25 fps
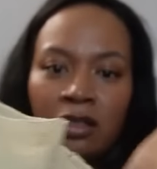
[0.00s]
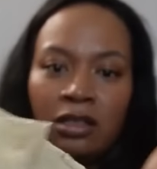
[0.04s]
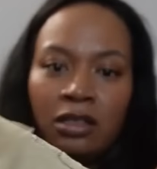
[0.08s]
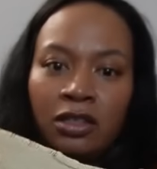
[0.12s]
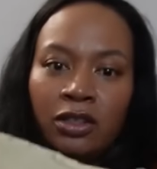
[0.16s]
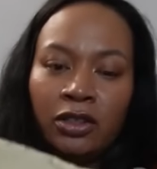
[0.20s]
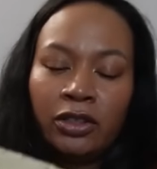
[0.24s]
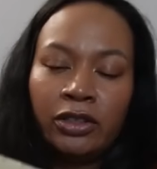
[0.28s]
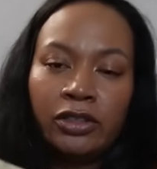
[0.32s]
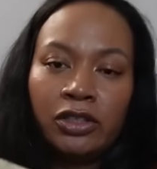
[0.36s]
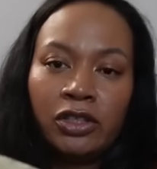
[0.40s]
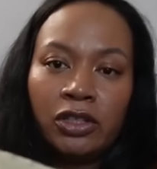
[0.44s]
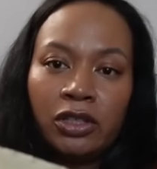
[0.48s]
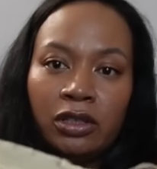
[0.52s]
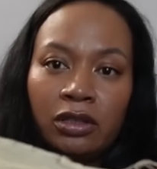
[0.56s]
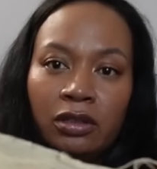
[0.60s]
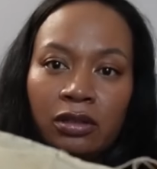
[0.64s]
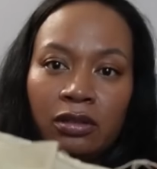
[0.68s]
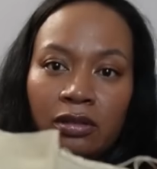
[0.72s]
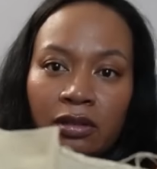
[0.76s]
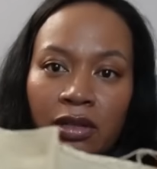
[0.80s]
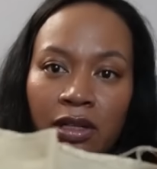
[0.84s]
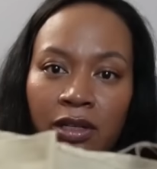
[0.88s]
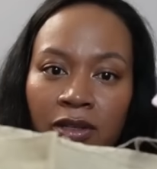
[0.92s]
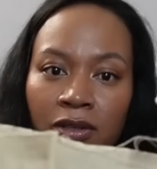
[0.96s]
serge it.
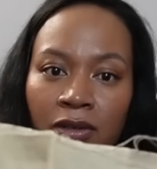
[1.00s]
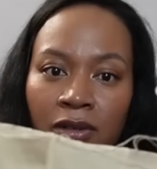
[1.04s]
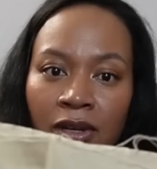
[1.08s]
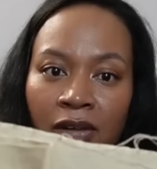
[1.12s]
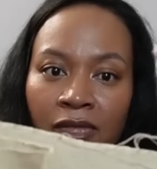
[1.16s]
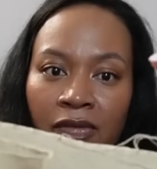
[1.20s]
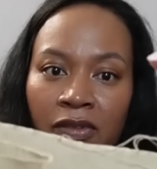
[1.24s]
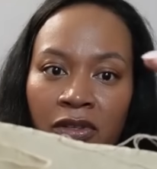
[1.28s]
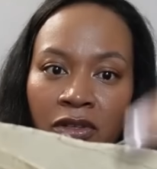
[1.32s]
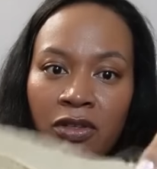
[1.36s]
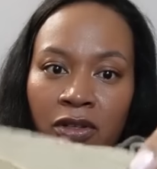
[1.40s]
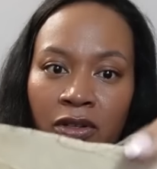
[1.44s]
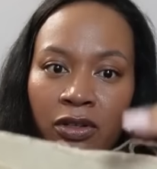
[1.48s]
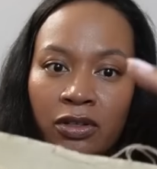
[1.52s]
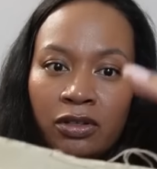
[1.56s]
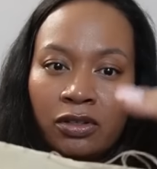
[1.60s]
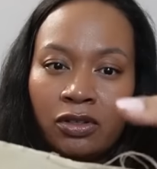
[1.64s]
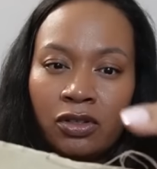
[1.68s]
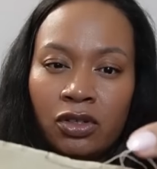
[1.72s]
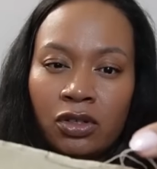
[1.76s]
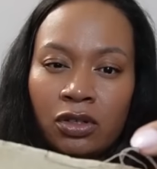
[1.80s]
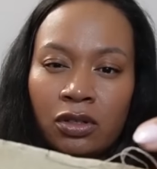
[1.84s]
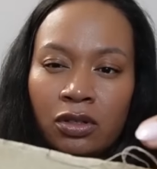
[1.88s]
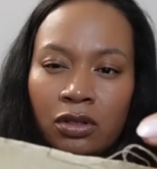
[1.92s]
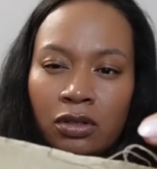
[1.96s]
I do have a
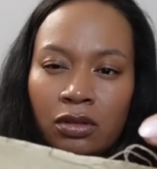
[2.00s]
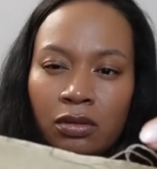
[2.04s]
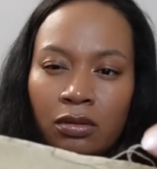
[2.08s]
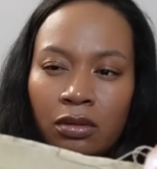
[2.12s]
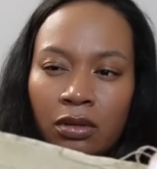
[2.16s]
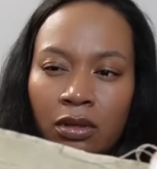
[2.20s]
serge,